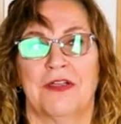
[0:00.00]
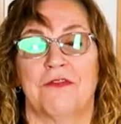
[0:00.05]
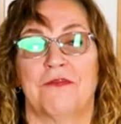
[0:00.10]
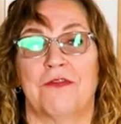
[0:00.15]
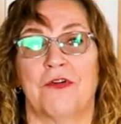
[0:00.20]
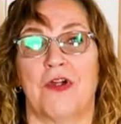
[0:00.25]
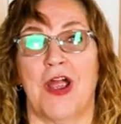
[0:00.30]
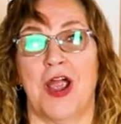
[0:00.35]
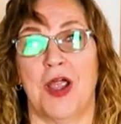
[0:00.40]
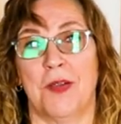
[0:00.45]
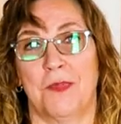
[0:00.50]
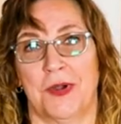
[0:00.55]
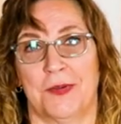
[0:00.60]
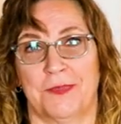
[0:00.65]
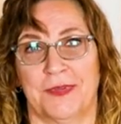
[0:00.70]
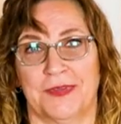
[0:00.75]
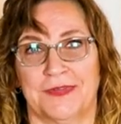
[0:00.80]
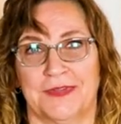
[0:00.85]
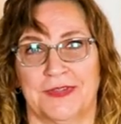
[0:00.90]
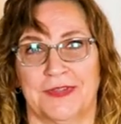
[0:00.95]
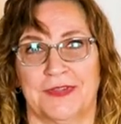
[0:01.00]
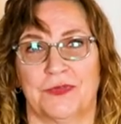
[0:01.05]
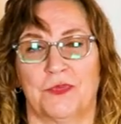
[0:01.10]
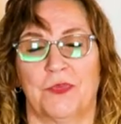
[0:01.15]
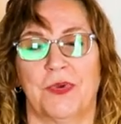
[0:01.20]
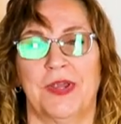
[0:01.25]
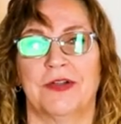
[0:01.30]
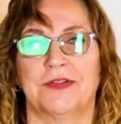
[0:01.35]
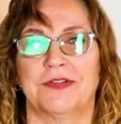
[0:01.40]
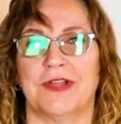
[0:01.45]
For our purposes,
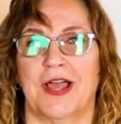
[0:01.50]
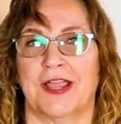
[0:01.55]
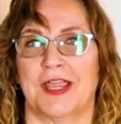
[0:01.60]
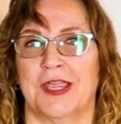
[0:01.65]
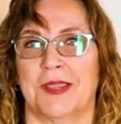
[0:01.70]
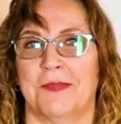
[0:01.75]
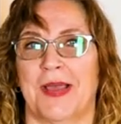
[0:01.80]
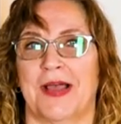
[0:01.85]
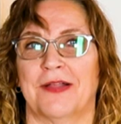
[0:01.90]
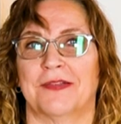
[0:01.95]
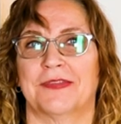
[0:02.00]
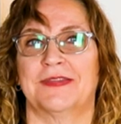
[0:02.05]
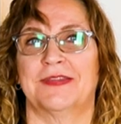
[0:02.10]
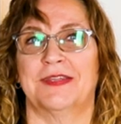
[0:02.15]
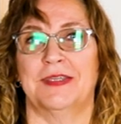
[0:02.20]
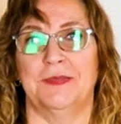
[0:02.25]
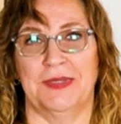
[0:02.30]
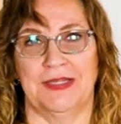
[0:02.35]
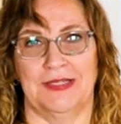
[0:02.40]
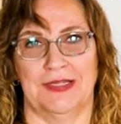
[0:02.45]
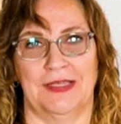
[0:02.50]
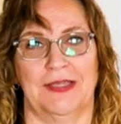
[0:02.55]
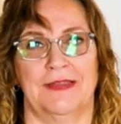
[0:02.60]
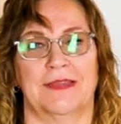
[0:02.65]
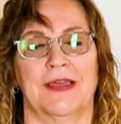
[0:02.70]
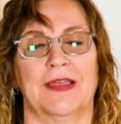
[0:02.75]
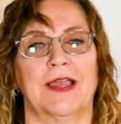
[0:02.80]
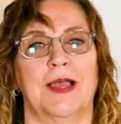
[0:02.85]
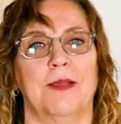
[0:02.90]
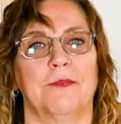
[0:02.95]
we are talking about CBD
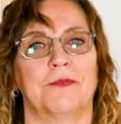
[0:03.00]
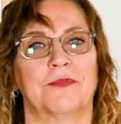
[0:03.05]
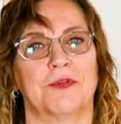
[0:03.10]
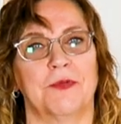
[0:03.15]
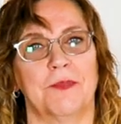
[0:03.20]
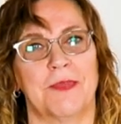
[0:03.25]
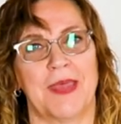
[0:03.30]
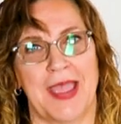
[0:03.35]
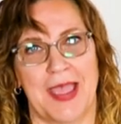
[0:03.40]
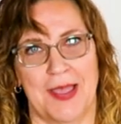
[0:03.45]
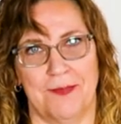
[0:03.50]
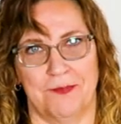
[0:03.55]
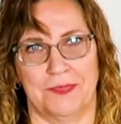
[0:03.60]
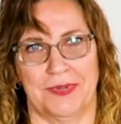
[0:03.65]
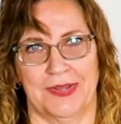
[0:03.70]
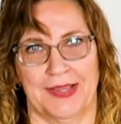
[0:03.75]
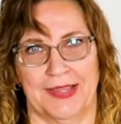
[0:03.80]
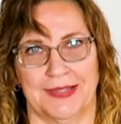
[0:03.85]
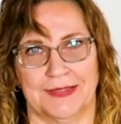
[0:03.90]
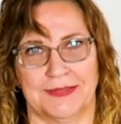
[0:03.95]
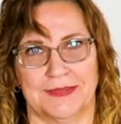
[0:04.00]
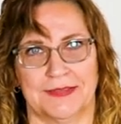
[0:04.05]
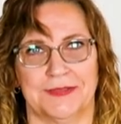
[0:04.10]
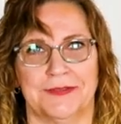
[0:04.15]
that comes from the hemp plant.